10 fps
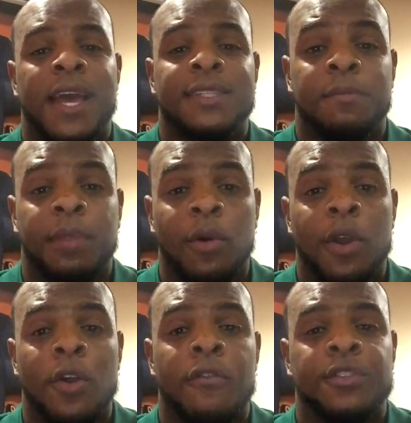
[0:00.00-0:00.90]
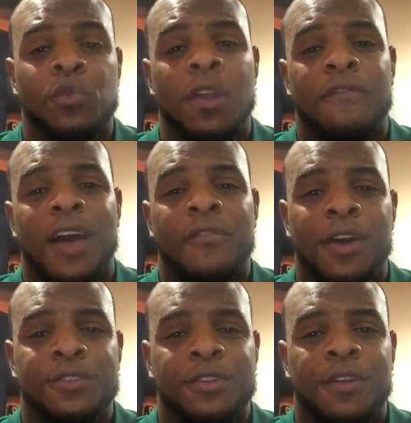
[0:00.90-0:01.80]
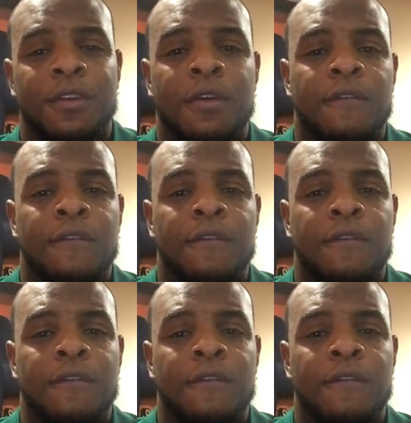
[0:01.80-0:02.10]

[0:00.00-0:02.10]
has employed over 2,500